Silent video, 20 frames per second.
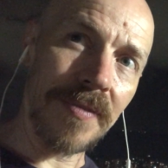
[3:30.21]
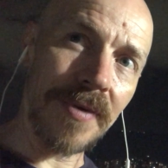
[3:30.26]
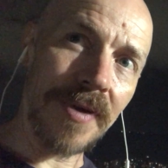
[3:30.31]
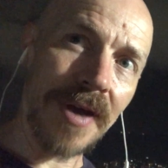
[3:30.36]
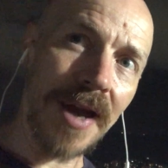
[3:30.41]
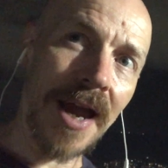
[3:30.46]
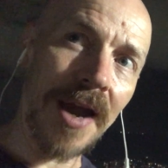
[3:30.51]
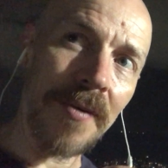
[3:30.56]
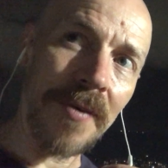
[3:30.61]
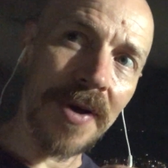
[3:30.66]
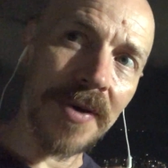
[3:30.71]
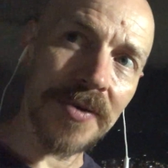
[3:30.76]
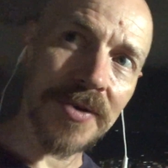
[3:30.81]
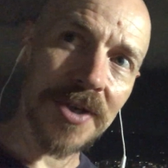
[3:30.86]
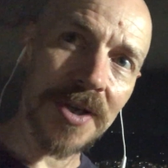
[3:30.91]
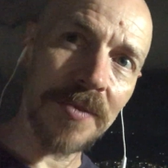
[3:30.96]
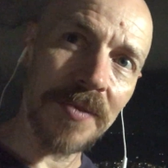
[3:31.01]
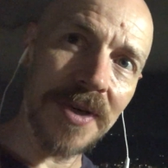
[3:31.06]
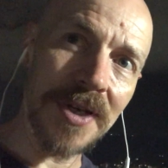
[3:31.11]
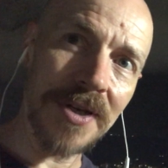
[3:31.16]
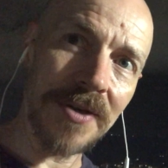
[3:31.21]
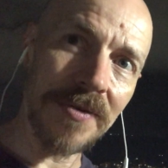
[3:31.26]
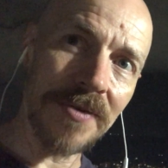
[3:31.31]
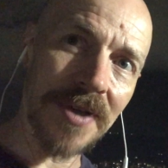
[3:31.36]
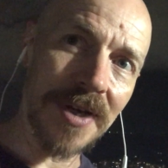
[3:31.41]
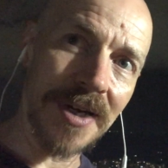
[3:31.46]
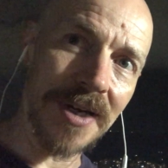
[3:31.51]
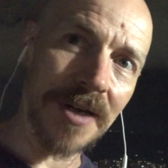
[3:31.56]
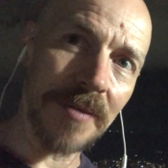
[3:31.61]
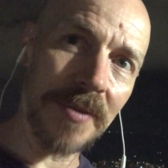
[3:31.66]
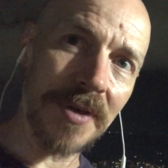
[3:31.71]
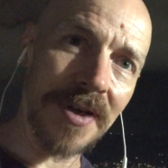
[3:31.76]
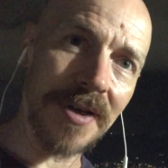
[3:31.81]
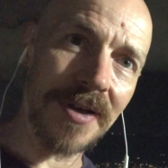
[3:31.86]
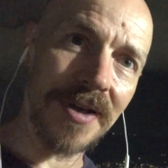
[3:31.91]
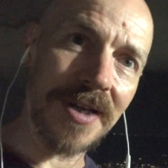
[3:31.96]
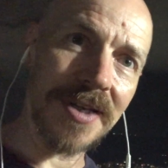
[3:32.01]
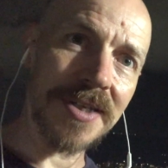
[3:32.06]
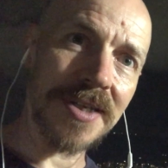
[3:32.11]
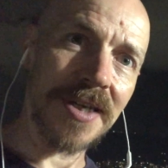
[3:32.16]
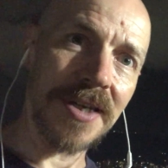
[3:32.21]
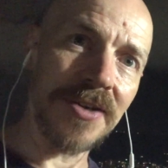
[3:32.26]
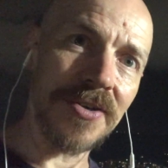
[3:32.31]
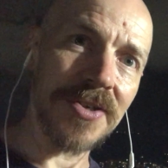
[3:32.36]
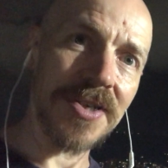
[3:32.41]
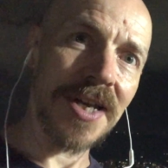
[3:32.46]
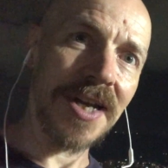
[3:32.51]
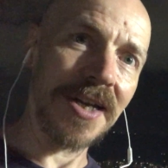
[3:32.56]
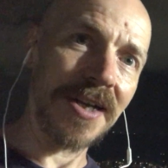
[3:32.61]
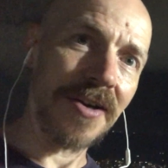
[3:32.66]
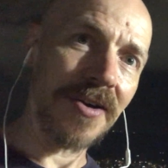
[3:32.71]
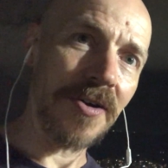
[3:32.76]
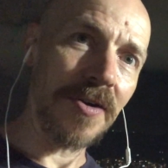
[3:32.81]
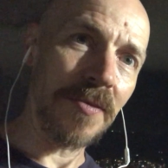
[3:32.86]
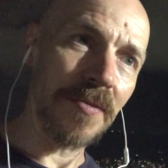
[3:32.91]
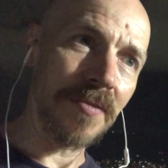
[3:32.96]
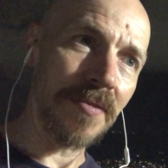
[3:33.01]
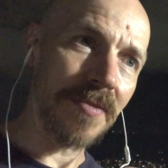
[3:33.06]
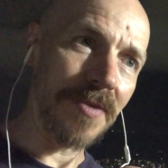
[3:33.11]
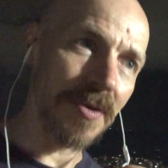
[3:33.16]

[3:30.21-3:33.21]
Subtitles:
how else can we do that? I mean, like, let's say you're sat at home,